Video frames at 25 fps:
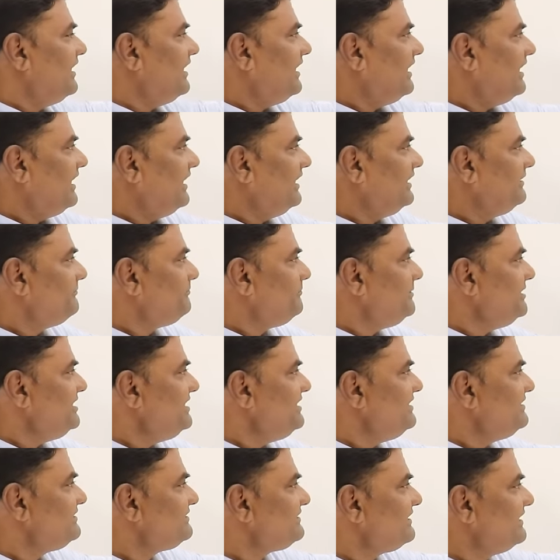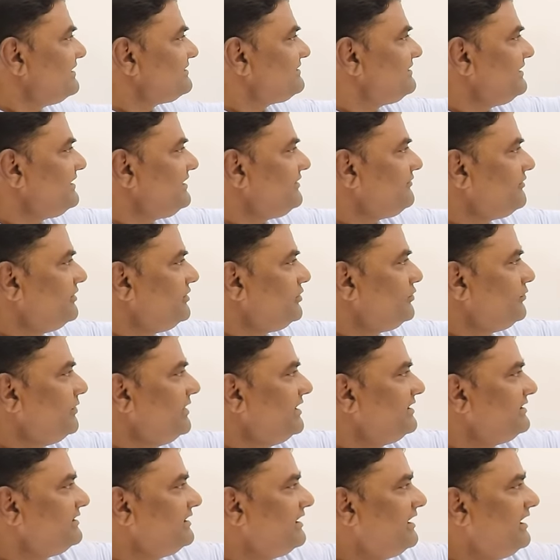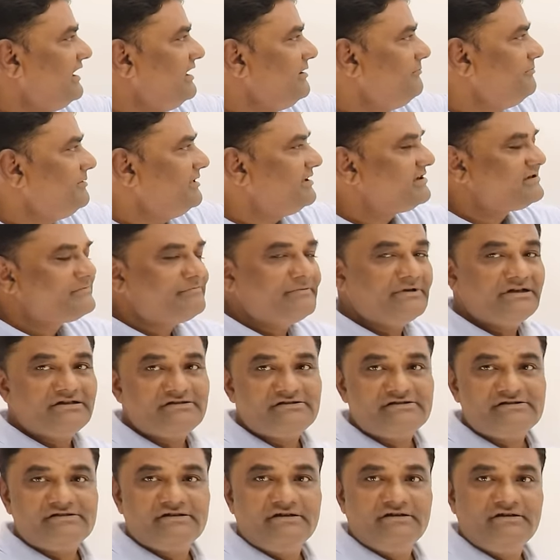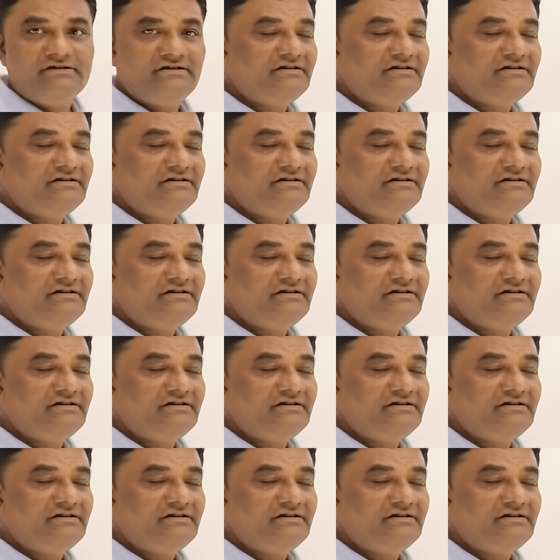I p is less than equal to n. I plus plus.